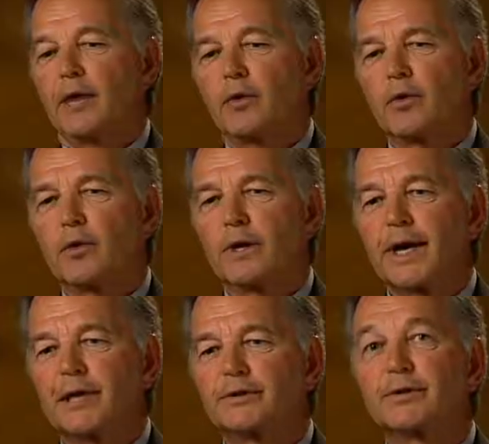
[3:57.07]
An oral
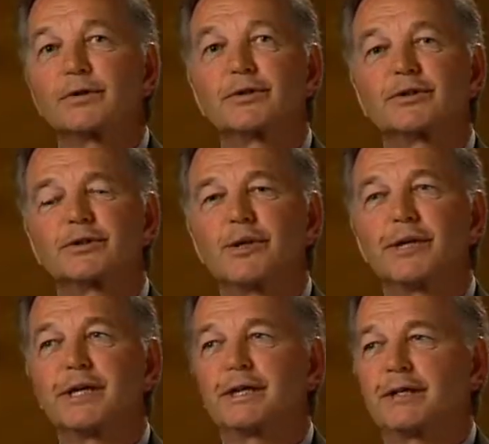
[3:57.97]
cancer
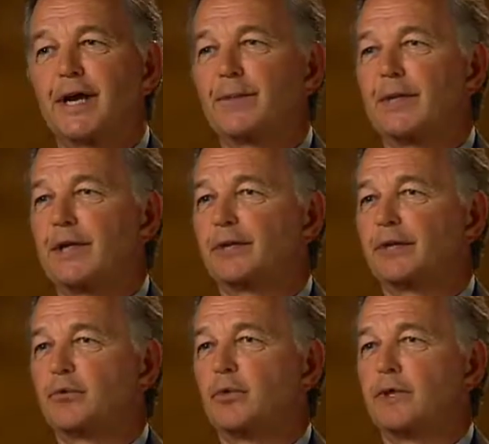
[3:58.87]
screening
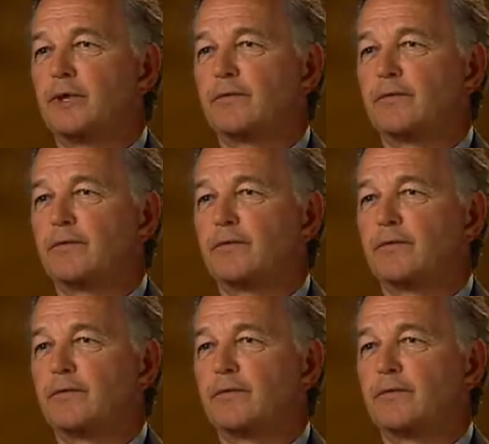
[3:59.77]
examination would